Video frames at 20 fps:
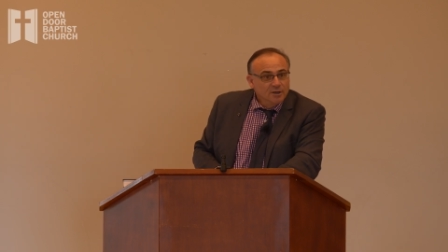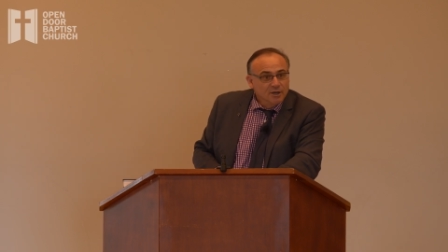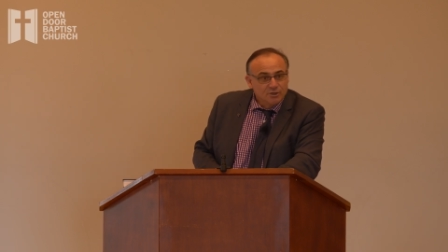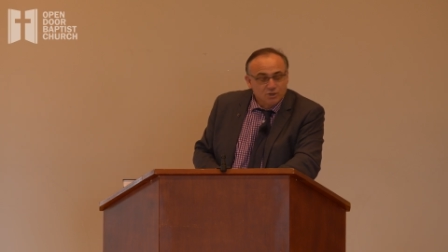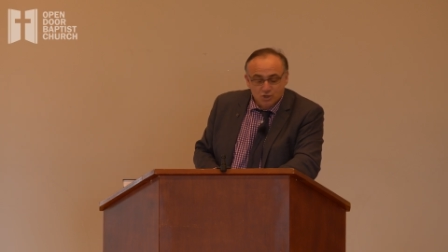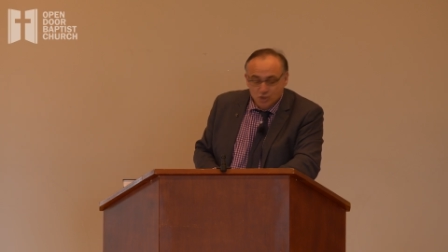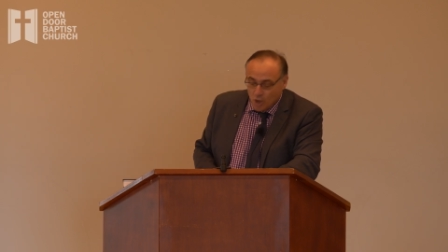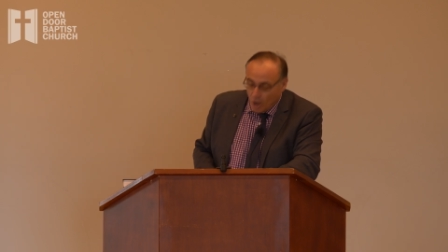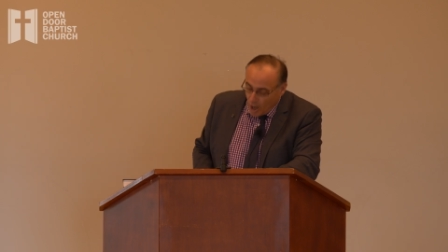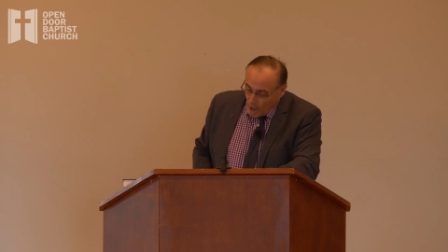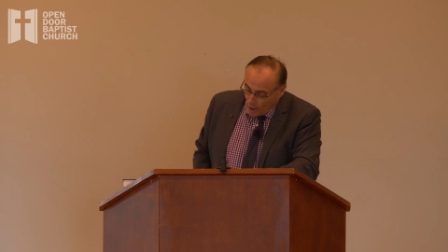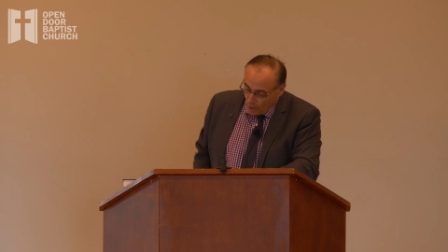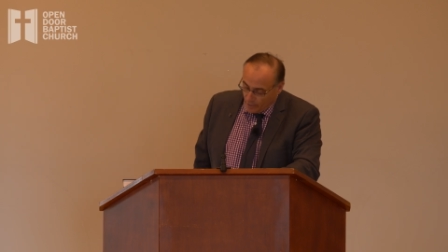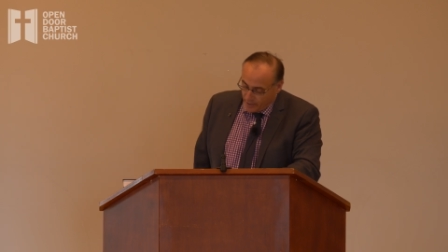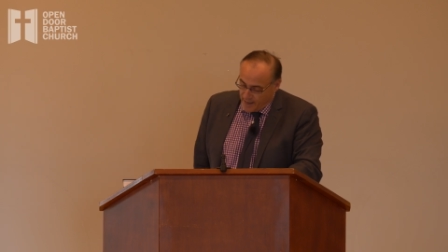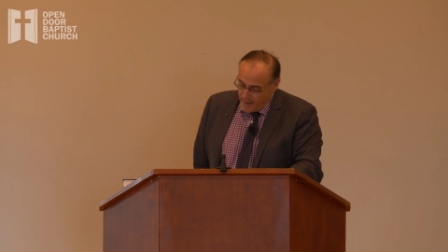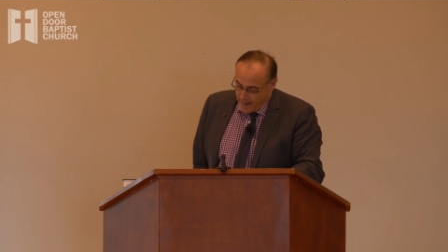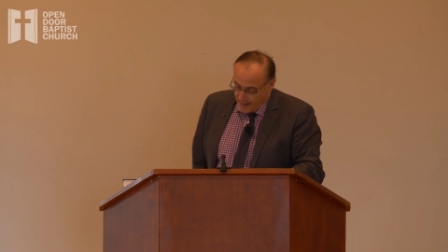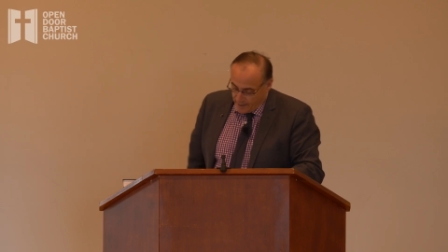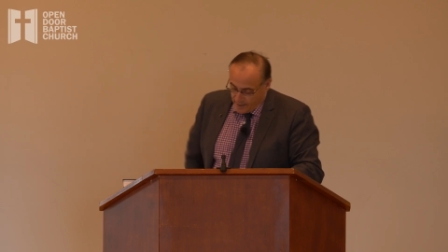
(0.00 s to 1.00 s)
A
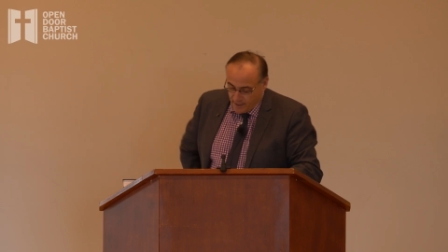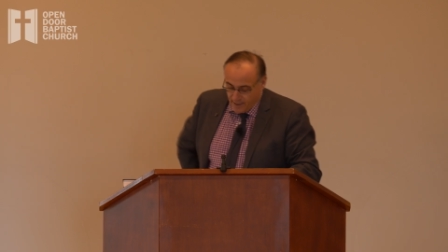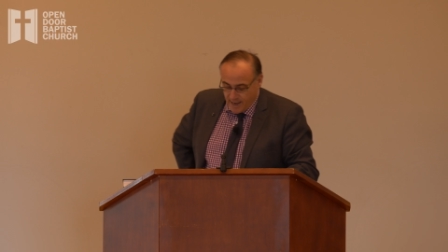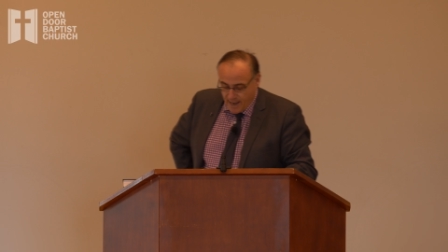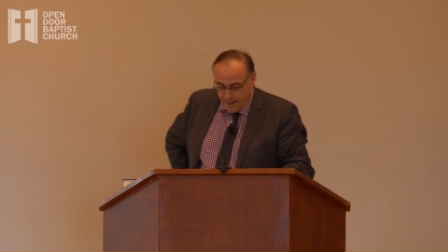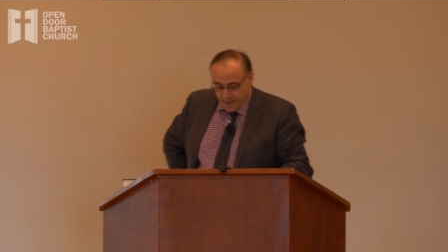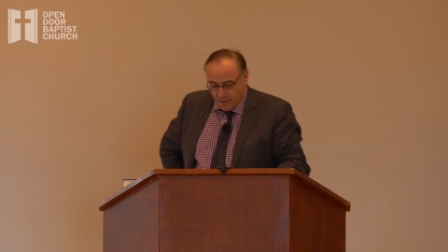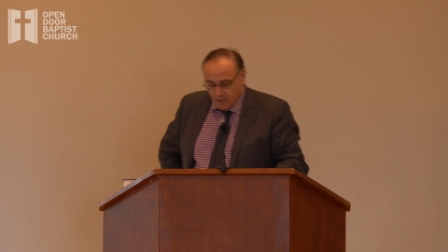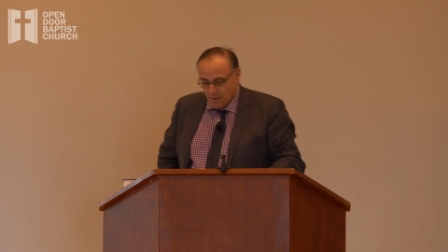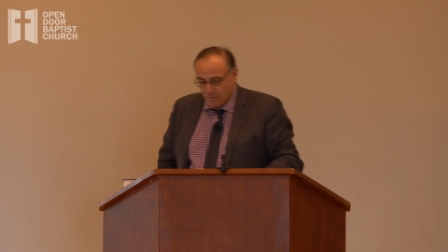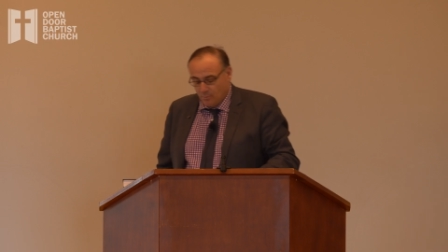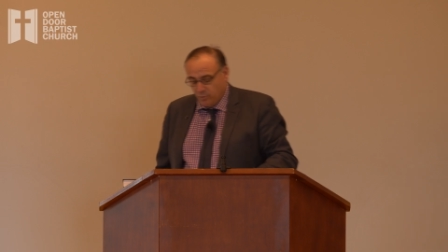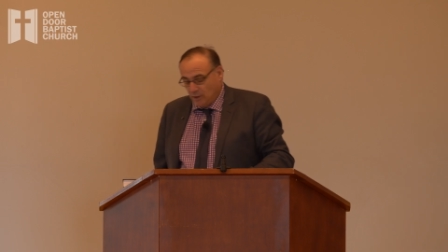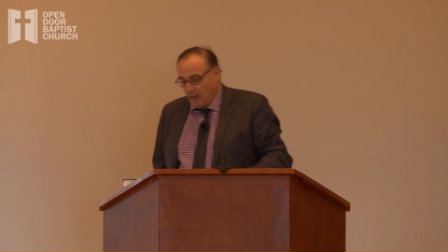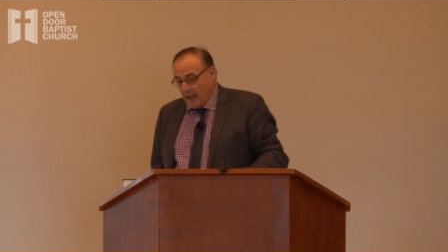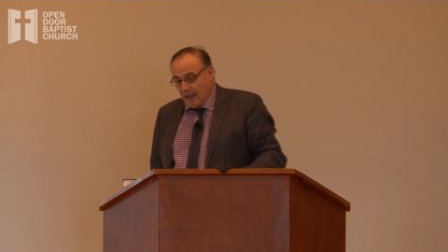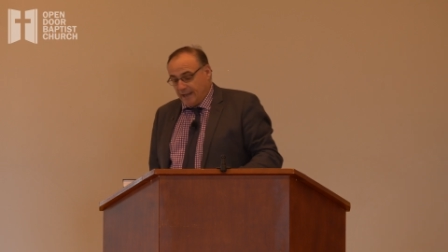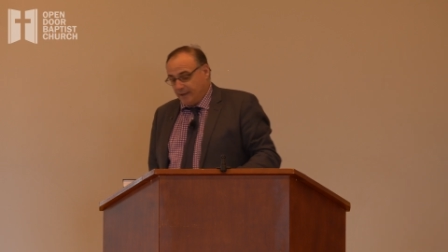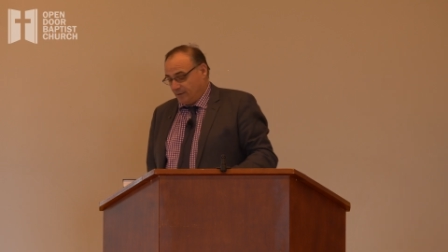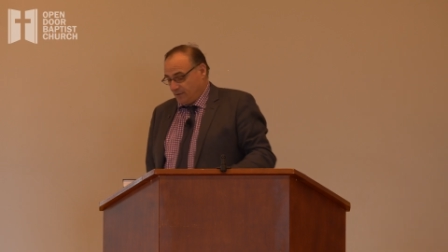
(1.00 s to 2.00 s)
child can, can
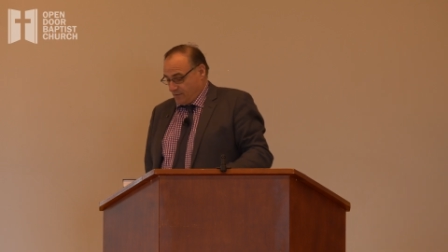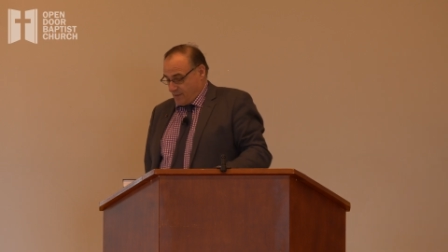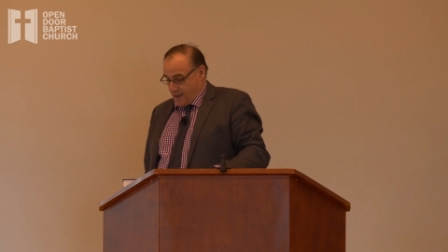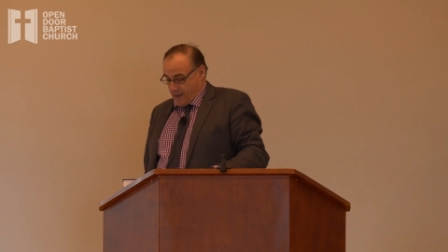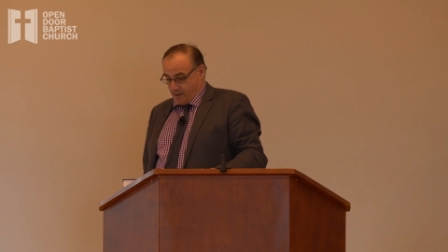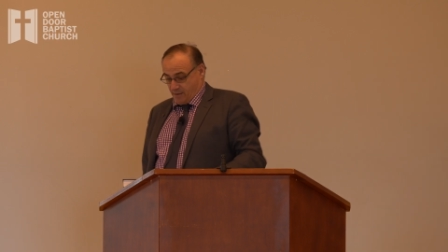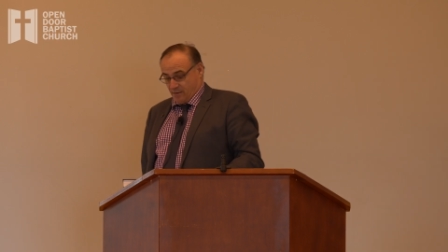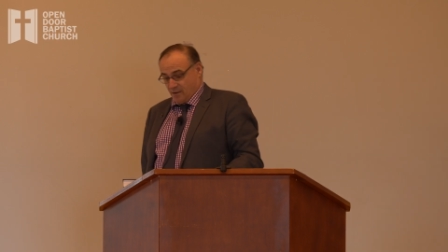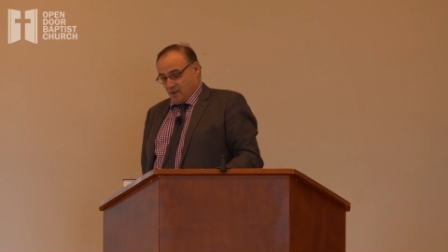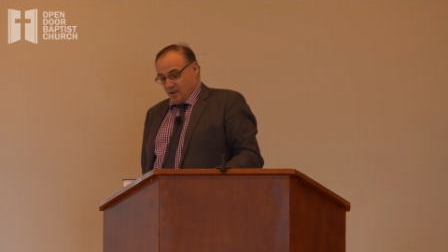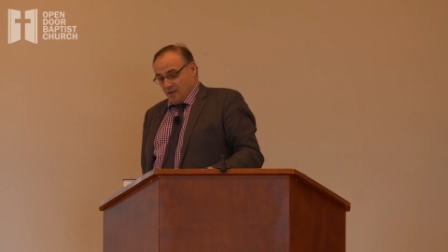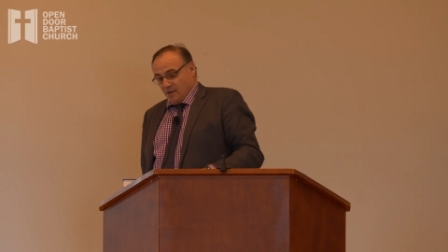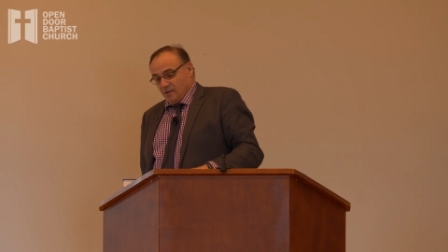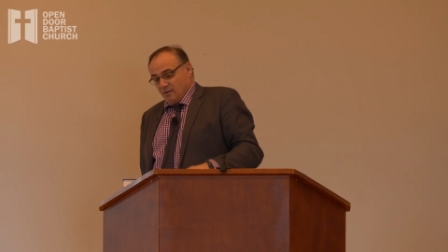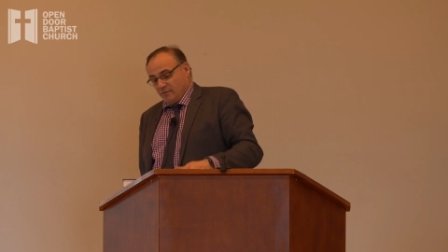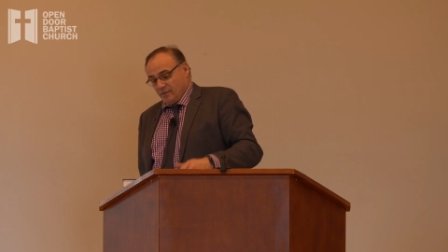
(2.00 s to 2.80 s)
complain that,